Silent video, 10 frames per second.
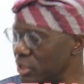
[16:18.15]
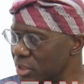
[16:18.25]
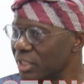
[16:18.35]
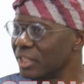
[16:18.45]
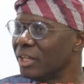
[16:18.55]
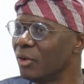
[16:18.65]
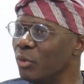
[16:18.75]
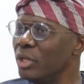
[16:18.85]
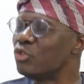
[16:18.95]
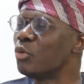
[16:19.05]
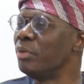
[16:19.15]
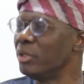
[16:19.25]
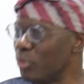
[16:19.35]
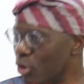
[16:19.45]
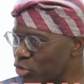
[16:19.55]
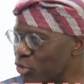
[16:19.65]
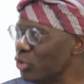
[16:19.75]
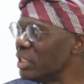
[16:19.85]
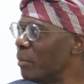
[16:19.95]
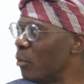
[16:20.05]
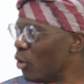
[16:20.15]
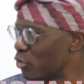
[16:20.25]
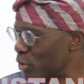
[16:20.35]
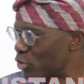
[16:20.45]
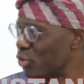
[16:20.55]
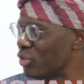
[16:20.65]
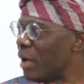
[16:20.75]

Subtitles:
to build more schools and more hospitals